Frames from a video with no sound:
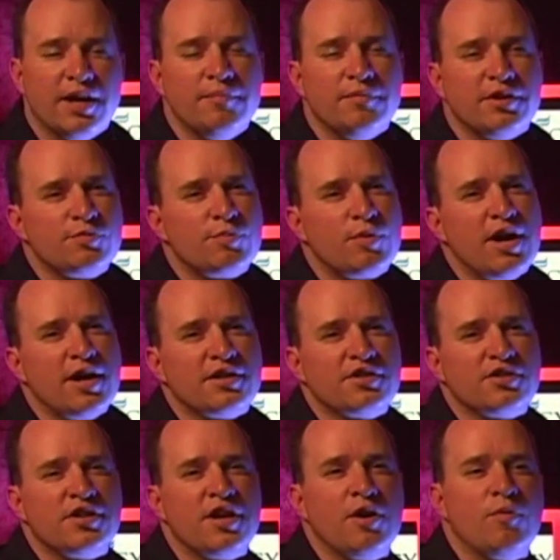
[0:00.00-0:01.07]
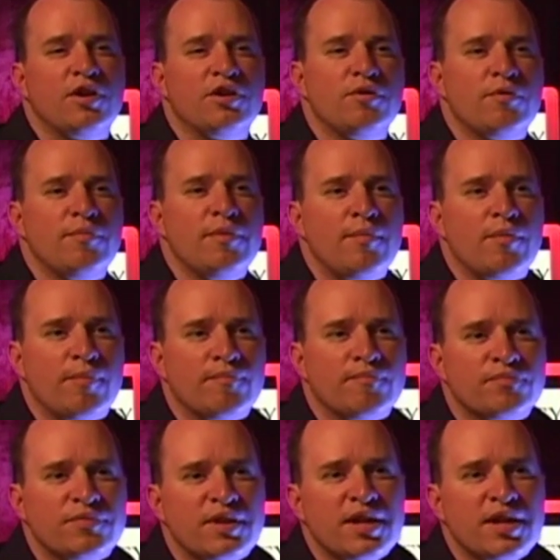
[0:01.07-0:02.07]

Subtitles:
Okay, let's practice, see how well you remember.